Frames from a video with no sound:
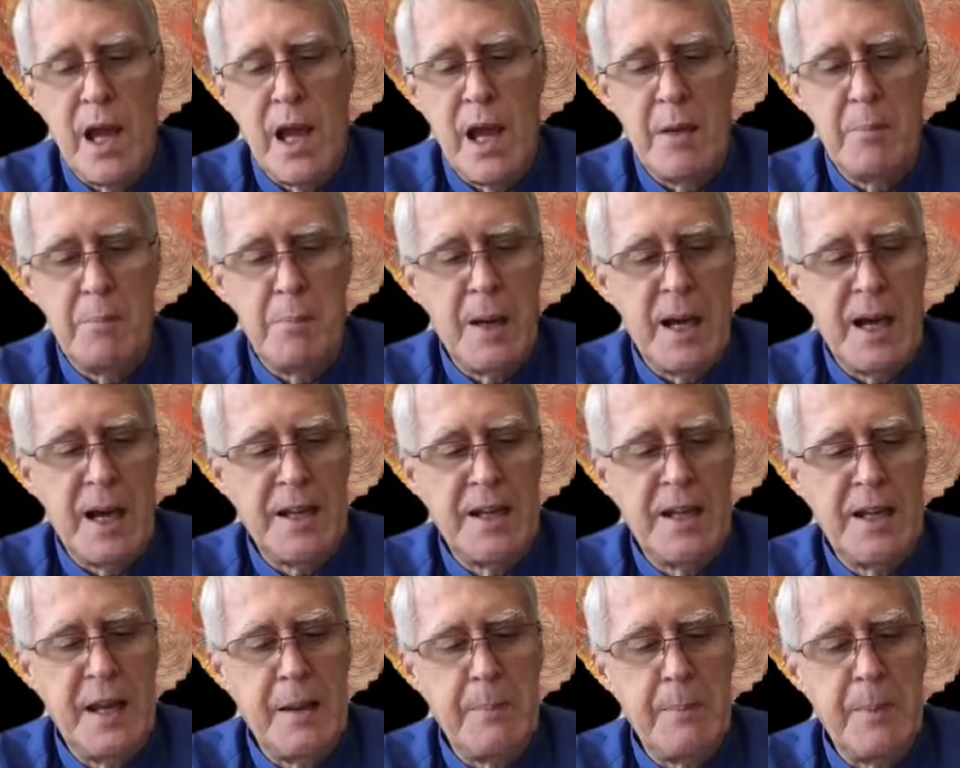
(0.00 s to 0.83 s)
And by
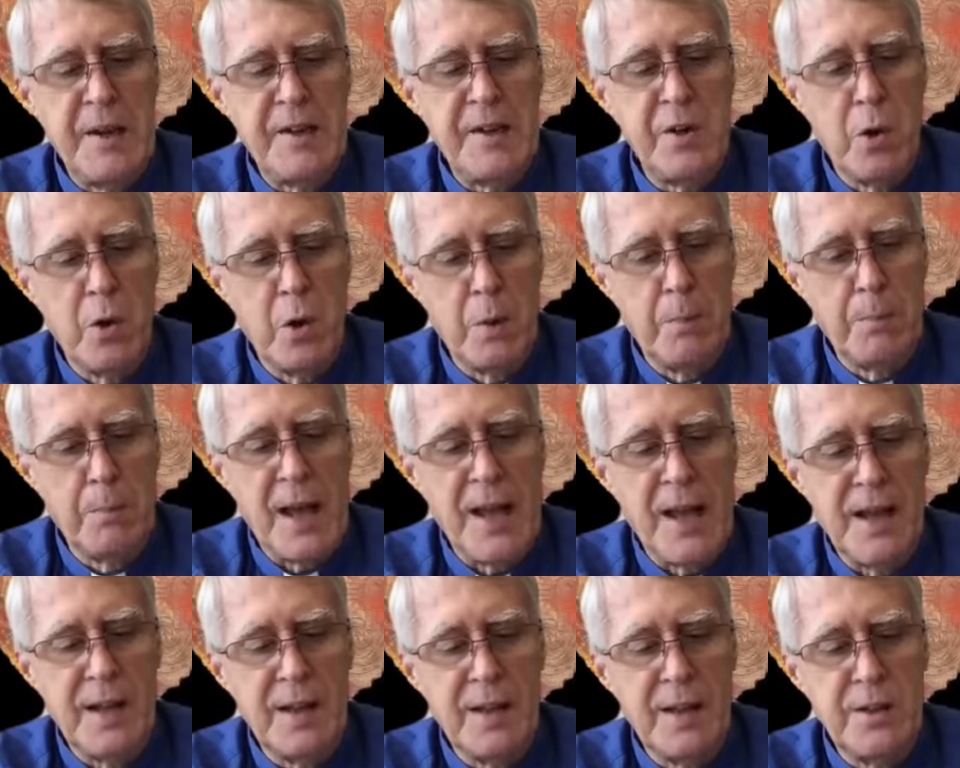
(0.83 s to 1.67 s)
keeping your
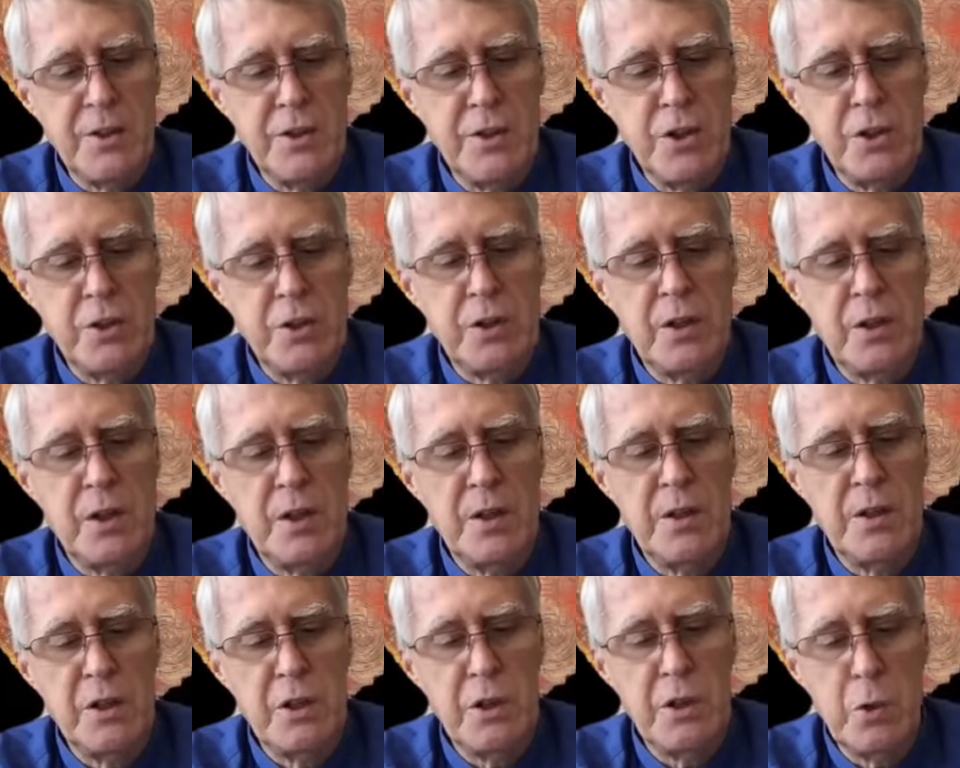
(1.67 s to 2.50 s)
balance,
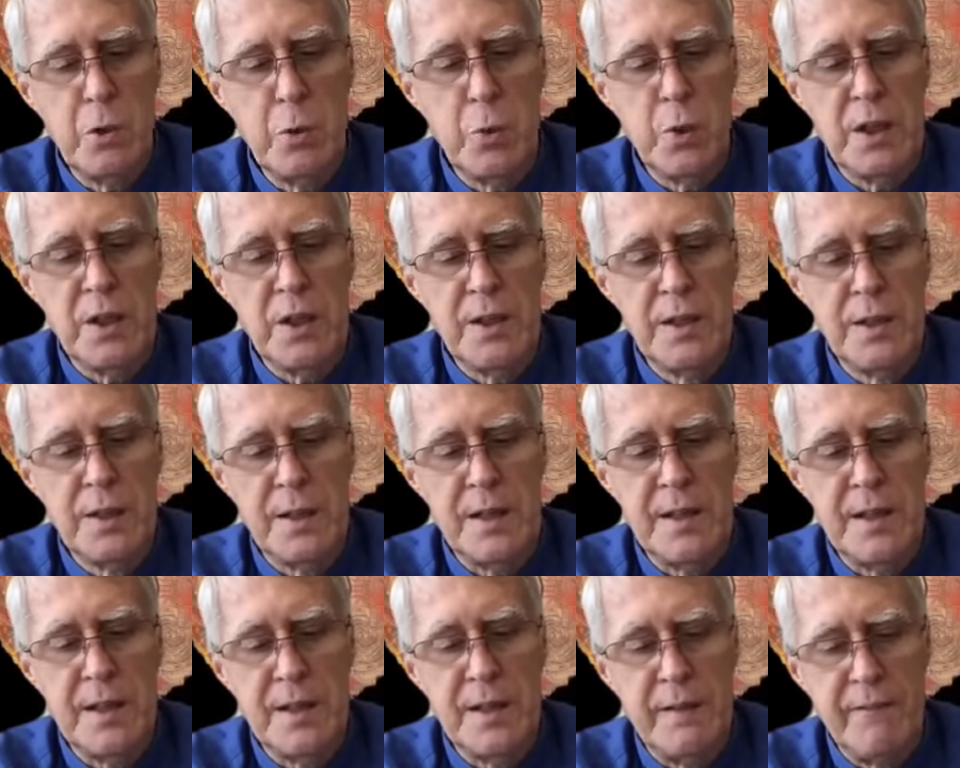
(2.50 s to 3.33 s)
you
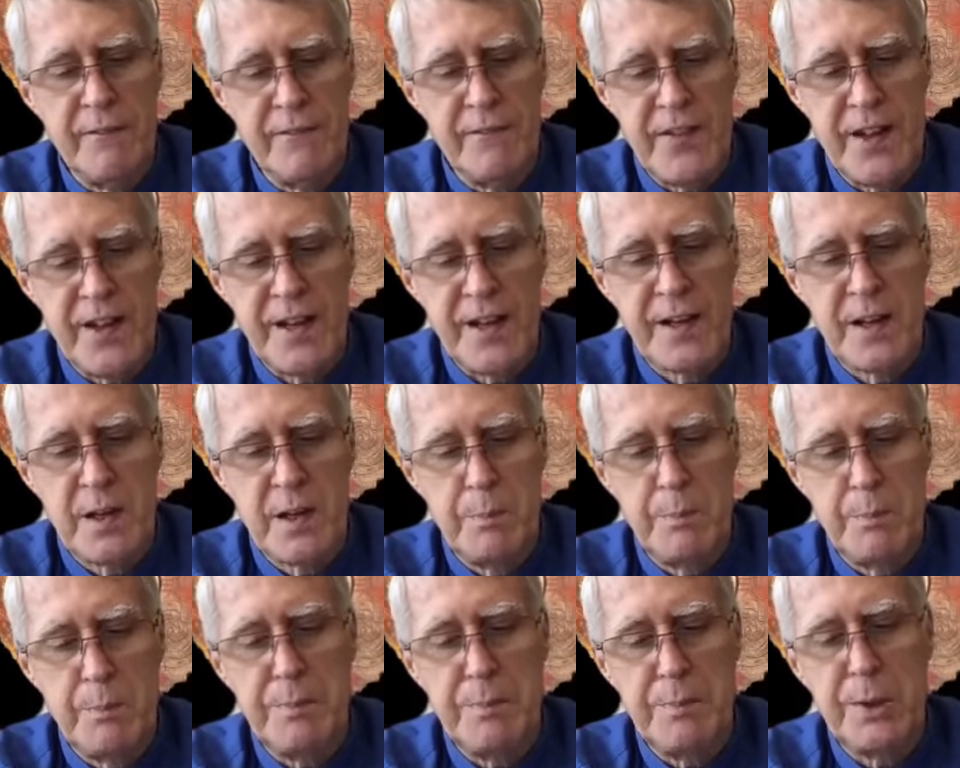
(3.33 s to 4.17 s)
will, in
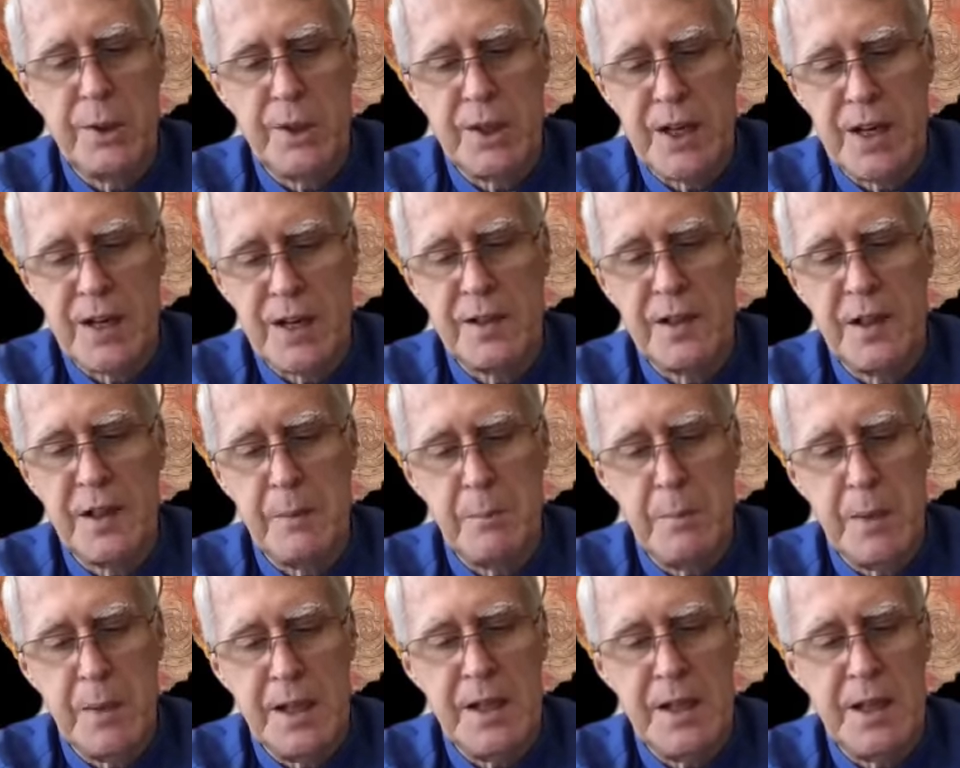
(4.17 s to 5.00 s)
effect, be
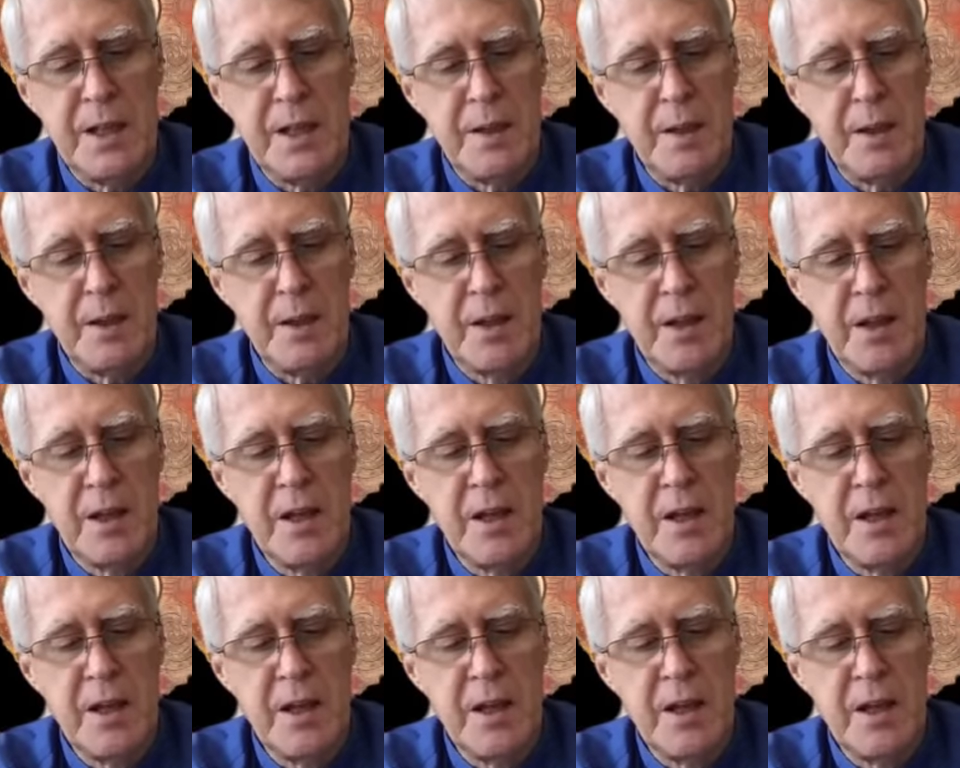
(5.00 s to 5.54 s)
protecting me.